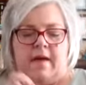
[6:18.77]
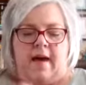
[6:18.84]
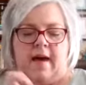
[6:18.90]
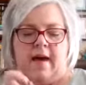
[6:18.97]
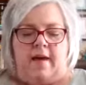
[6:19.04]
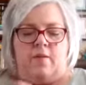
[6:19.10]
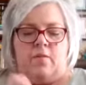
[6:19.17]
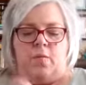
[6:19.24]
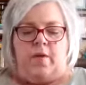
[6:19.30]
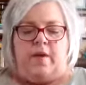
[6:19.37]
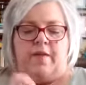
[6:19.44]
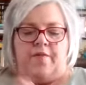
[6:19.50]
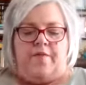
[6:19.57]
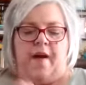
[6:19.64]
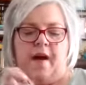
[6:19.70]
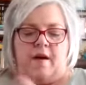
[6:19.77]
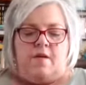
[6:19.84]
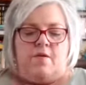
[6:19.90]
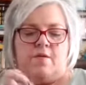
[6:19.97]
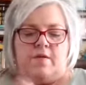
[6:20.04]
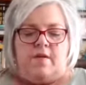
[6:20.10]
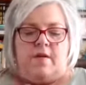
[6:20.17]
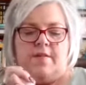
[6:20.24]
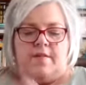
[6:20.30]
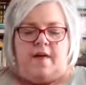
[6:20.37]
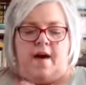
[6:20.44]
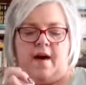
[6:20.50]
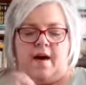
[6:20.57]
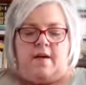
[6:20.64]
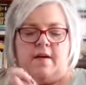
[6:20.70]
And we found
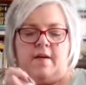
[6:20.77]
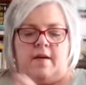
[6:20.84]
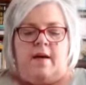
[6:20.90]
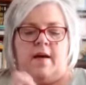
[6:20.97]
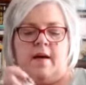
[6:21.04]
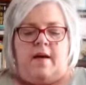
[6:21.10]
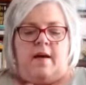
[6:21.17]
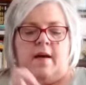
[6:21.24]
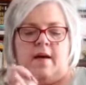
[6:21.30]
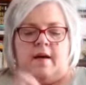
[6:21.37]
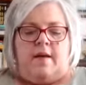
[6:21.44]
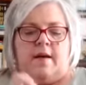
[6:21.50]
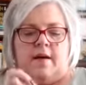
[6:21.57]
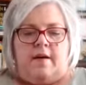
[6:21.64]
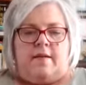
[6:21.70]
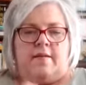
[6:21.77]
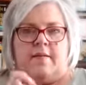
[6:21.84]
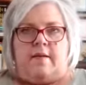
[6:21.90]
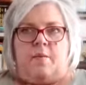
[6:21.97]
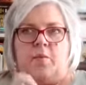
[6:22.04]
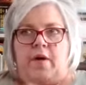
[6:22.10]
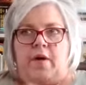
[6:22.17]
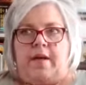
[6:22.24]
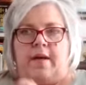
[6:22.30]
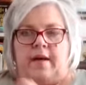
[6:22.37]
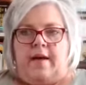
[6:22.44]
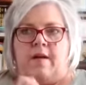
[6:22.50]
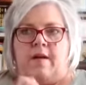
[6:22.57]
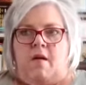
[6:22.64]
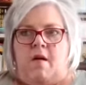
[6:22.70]
that someone
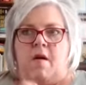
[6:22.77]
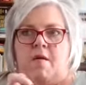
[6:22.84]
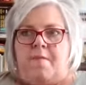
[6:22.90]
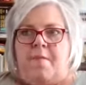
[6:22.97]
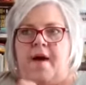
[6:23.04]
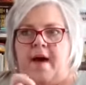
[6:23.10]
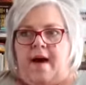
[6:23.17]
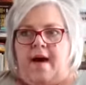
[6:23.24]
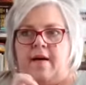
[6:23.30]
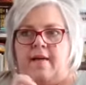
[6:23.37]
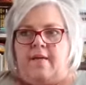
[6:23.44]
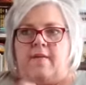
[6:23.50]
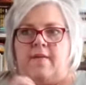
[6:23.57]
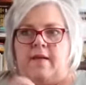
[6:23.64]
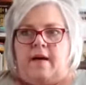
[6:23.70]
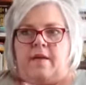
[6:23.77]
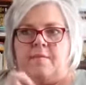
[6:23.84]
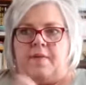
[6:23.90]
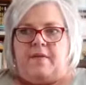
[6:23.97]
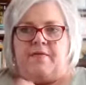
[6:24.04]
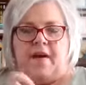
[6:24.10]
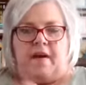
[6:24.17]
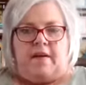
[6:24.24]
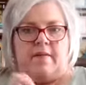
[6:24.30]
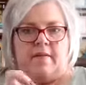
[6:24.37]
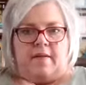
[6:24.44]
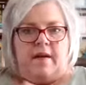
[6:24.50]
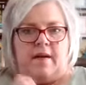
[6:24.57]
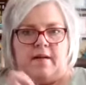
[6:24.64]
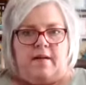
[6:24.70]
in our past had been
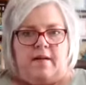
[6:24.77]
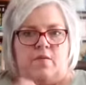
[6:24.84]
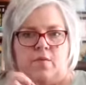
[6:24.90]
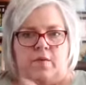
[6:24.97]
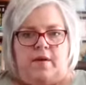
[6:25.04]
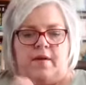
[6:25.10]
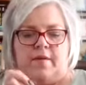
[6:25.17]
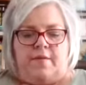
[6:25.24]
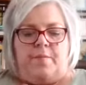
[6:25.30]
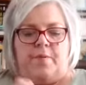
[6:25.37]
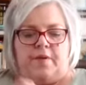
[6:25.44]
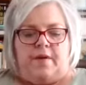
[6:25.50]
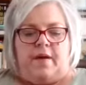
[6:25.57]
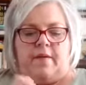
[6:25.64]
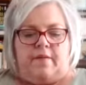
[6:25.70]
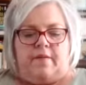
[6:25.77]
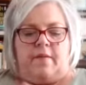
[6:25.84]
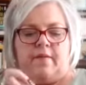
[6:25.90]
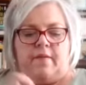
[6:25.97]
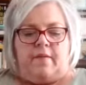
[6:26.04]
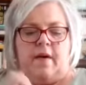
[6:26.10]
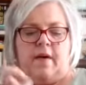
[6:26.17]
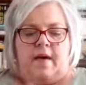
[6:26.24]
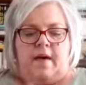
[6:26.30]
vaccinated with pertussis,